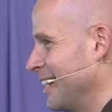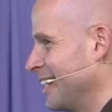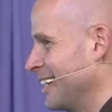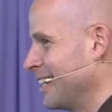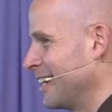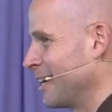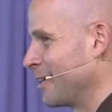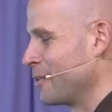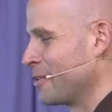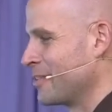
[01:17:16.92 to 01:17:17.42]

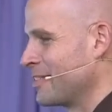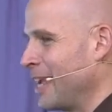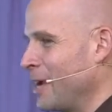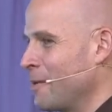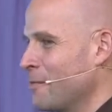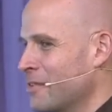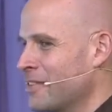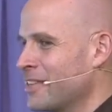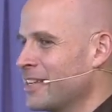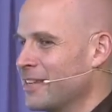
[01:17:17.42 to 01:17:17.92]
Of course, Thai
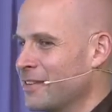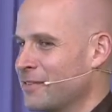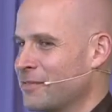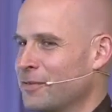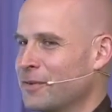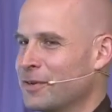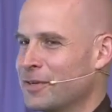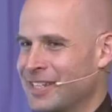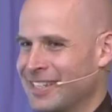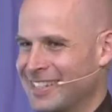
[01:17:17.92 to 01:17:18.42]
was in his
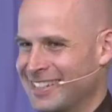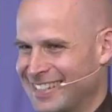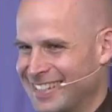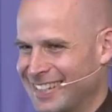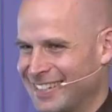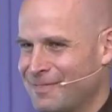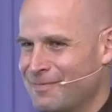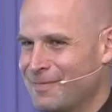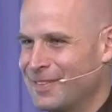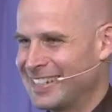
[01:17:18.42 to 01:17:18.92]
40s,
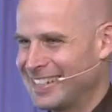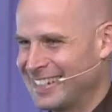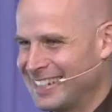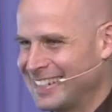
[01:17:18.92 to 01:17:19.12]
but